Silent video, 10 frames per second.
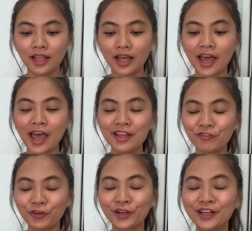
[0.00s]
I
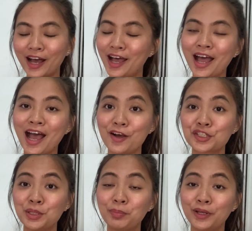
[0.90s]
forgot how
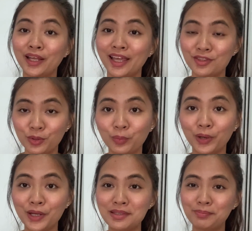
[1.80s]
she put it into
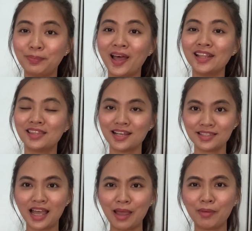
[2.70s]
words, but
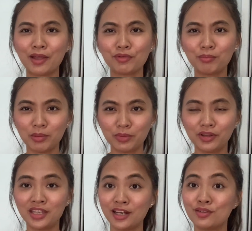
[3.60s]
that time I remember
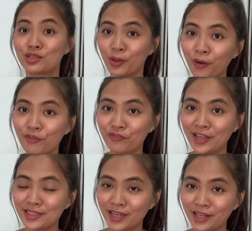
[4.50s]
getting so
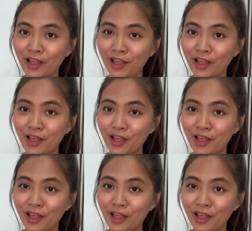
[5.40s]
offended.